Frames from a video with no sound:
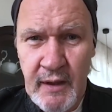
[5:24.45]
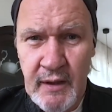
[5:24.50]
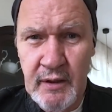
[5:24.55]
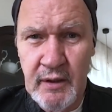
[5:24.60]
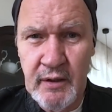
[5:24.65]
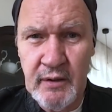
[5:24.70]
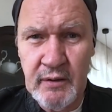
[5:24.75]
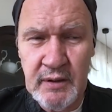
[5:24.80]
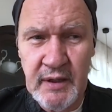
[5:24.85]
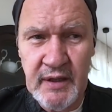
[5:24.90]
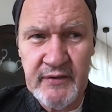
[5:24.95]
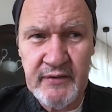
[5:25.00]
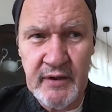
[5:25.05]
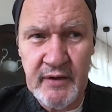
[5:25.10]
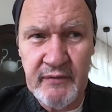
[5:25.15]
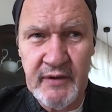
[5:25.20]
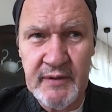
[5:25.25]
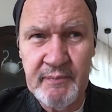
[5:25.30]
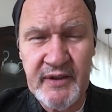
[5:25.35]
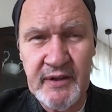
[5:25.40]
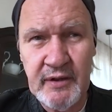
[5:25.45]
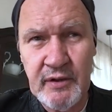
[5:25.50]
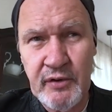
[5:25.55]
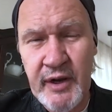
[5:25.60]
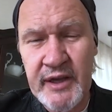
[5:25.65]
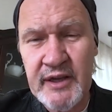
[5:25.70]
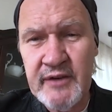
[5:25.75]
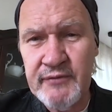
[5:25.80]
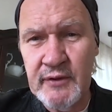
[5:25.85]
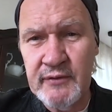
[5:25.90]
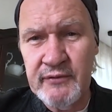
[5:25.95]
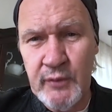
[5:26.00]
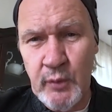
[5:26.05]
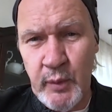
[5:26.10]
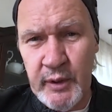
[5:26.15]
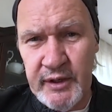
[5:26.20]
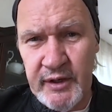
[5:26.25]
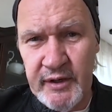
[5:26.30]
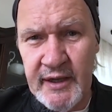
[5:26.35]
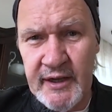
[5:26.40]
you know, like sort of, and feel grateful for
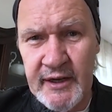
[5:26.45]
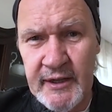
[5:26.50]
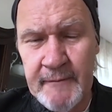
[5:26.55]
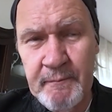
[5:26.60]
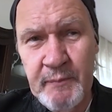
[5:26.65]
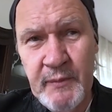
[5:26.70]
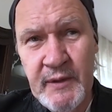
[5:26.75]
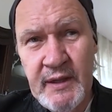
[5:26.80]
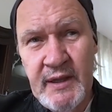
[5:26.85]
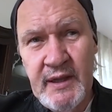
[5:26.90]
what you're getting.